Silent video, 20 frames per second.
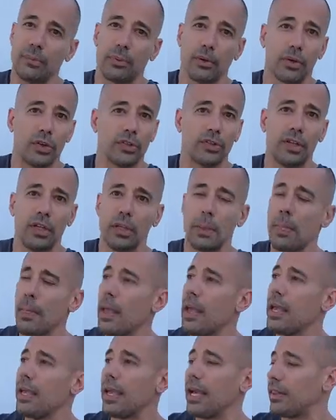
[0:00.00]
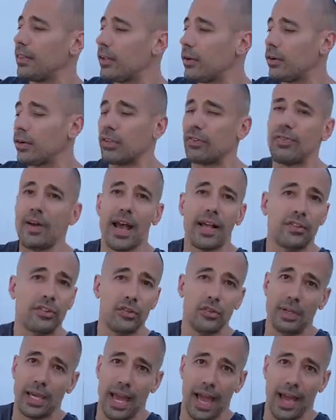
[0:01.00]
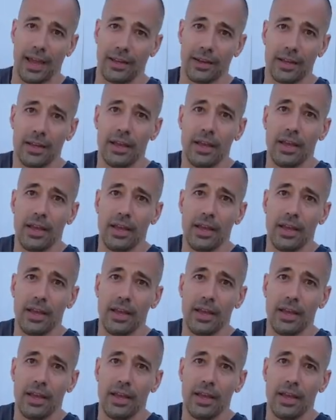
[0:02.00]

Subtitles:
person. Get there as fast as you can.